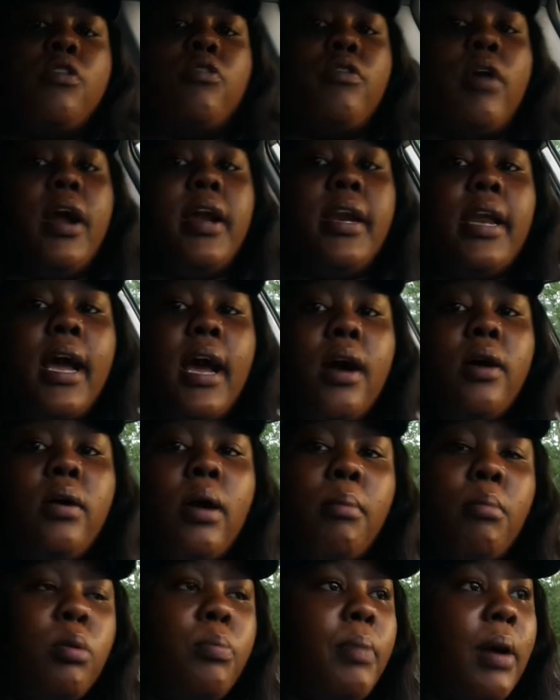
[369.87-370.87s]
now,
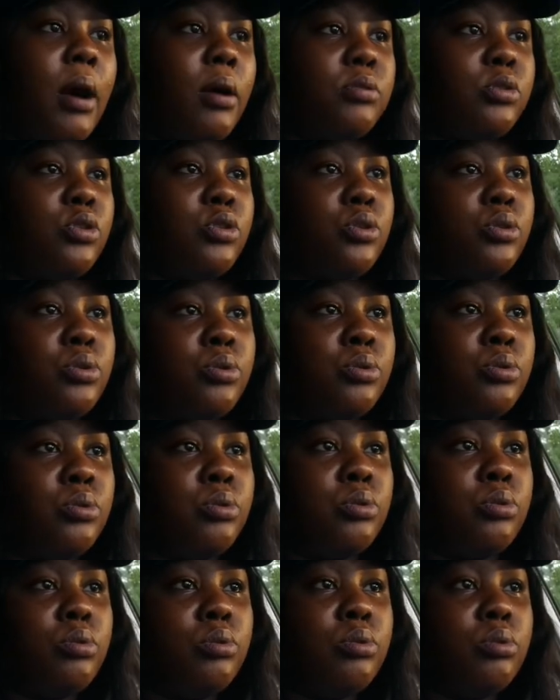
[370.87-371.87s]
I'm about
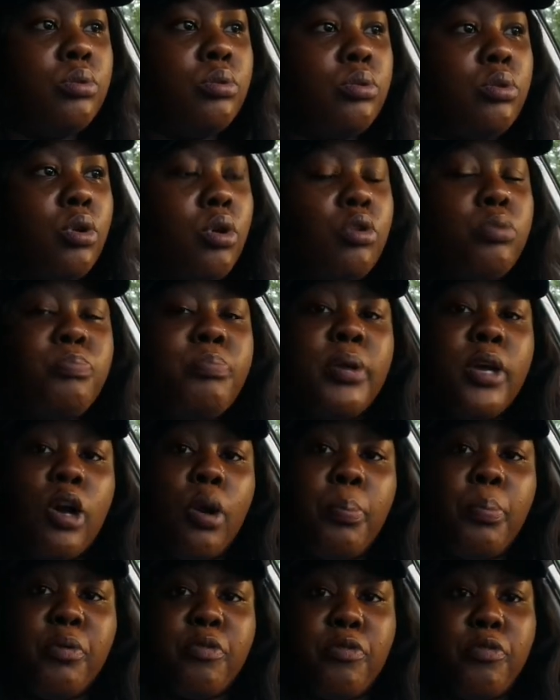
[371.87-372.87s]
to go pick
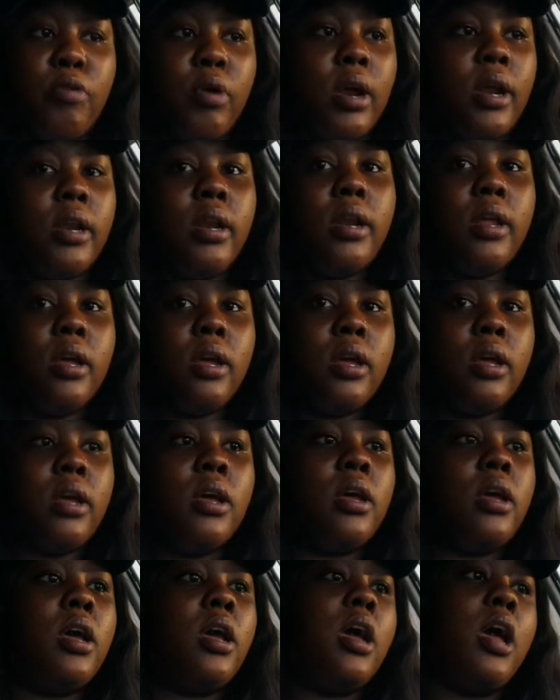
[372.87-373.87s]
up a friend
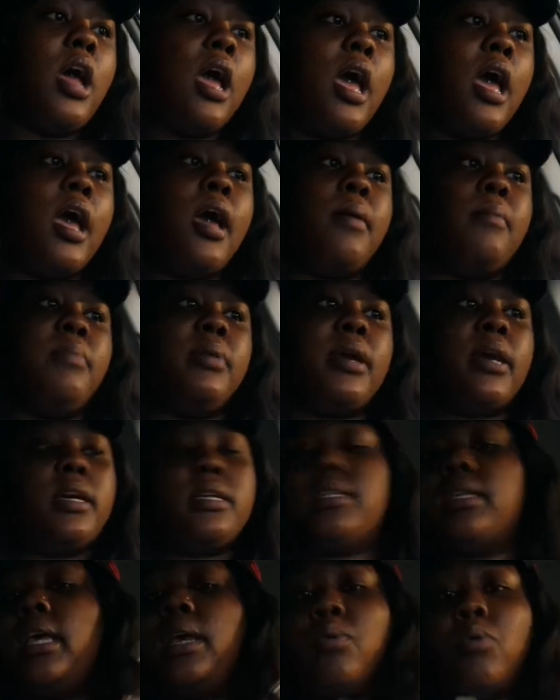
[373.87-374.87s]

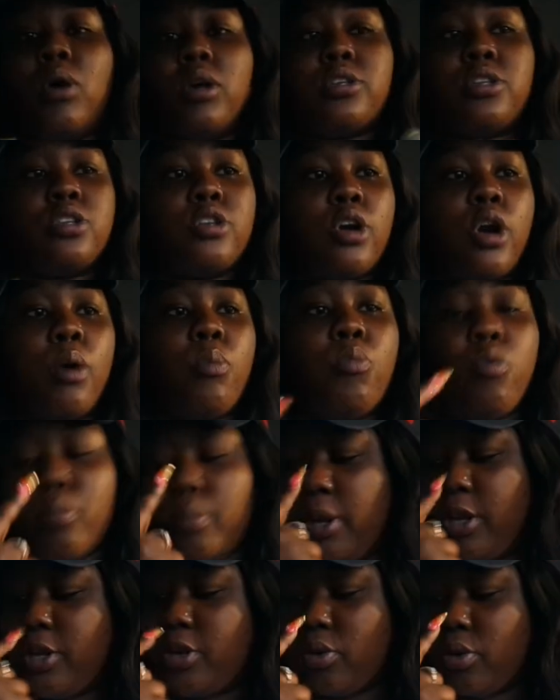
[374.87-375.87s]
because he wants to come with
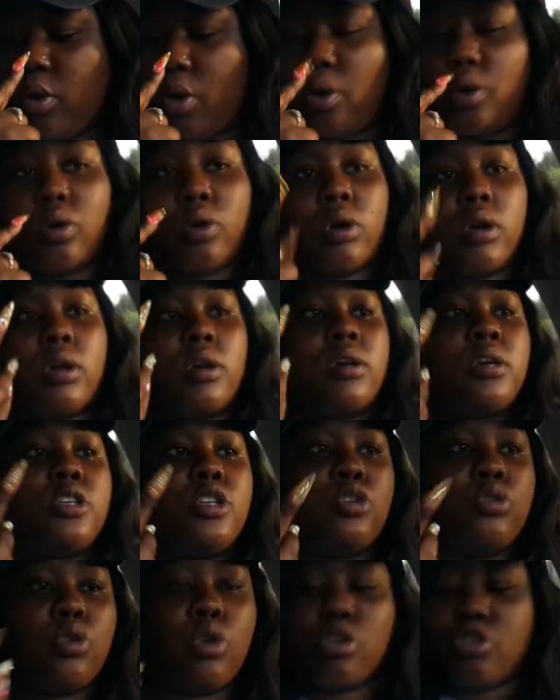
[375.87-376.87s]
me to
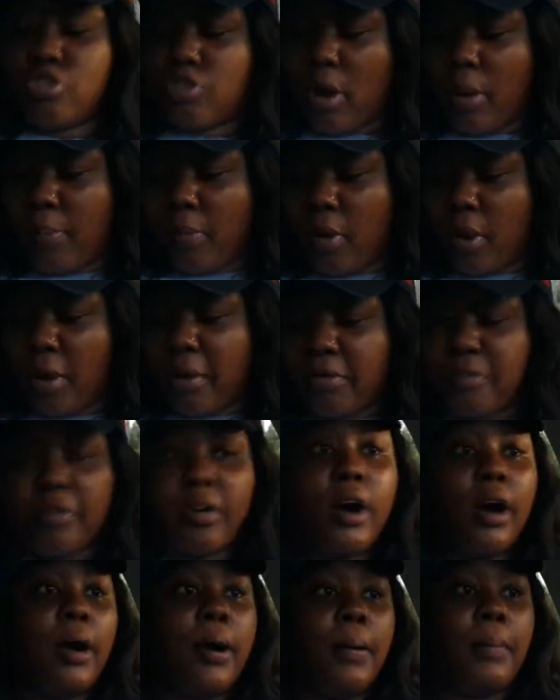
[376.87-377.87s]
go drop
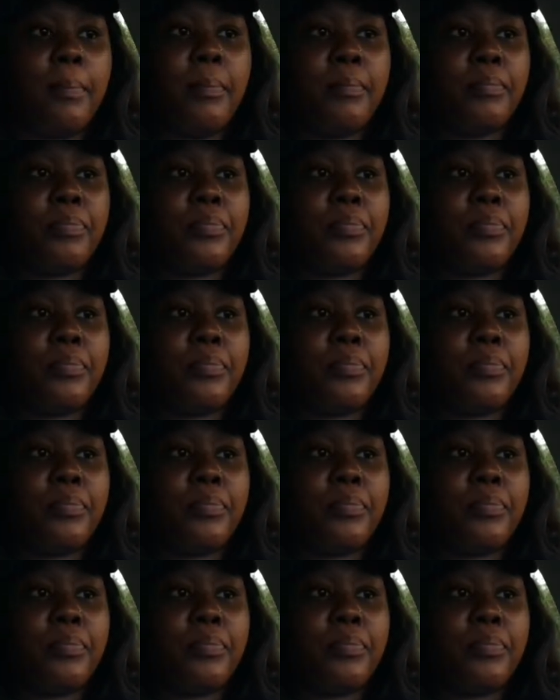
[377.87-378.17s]
off